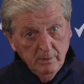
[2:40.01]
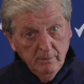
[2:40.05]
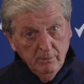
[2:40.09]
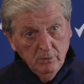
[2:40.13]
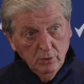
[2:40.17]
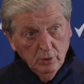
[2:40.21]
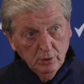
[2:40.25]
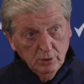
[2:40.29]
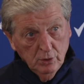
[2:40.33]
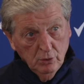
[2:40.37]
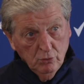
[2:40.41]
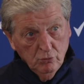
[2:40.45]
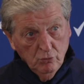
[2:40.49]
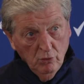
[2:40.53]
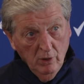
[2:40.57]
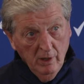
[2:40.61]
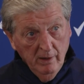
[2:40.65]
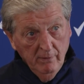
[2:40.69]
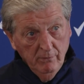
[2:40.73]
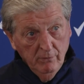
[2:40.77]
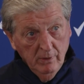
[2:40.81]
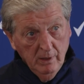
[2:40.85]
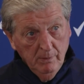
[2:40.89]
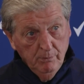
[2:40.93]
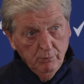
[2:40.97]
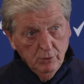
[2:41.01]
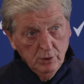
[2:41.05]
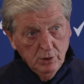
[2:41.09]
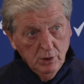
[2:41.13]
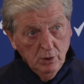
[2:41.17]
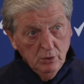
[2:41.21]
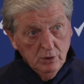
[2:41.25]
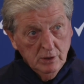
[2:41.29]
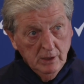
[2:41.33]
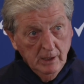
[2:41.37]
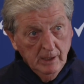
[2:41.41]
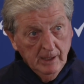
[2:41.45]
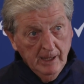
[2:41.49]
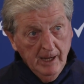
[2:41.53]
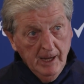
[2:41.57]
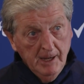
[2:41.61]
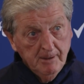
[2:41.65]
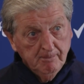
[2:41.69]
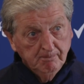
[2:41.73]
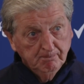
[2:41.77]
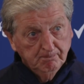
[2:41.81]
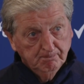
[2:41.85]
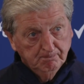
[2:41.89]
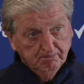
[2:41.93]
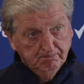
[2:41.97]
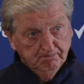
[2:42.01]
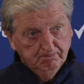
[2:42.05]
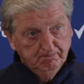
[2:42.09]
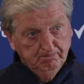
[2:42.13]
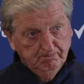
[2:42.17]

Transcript: so we've got to try and reproduce it again.